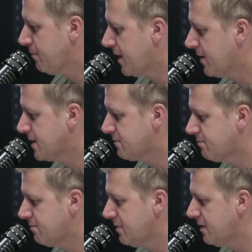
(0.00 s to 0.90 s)
Because,
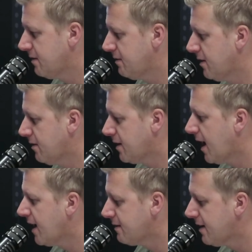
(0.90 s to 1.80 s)
you know, a
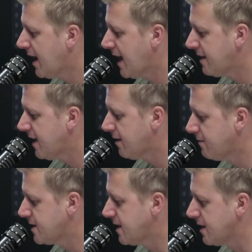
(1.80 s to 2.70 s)
guy, guy like that,
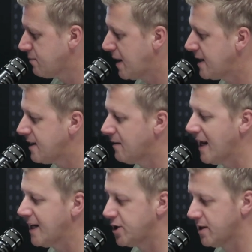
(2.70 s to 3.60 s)
obviously, there's plenty of
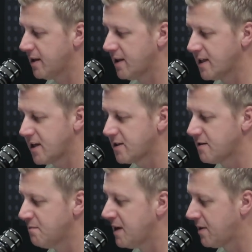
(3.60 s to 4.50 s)
legend and there's
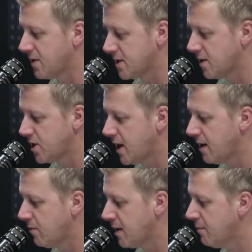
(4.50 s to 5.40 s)
lots of myth
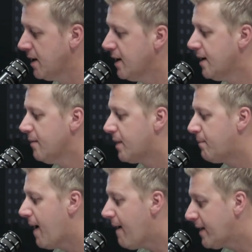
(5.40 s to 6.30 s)
associated with him. But
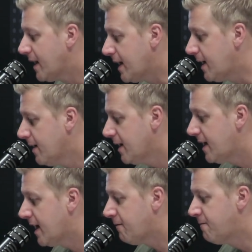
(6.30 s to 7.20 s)
apparently,
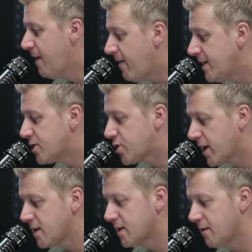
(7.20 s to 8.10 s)
he had a very
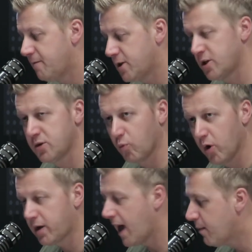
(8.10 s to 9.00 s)
strict, efficient
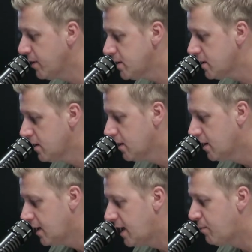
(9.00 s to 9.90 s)
work habit.
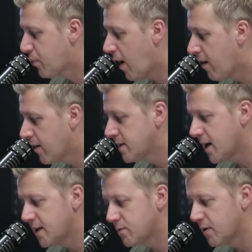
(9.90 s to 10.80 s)
He
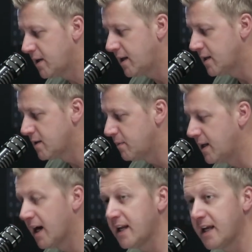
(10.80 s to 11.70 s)
prioritized what needed to
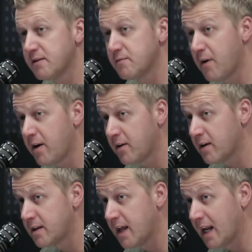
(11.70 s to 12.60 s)
be done. He is very
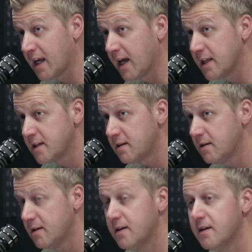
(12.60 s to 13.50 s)
good at delegating,
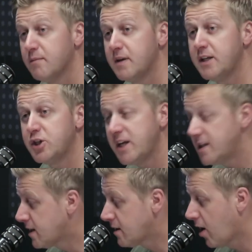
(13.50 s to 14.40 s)
but he
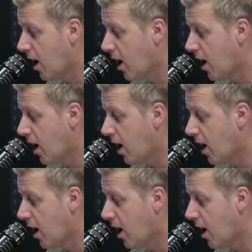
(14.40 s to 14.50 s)
cheated at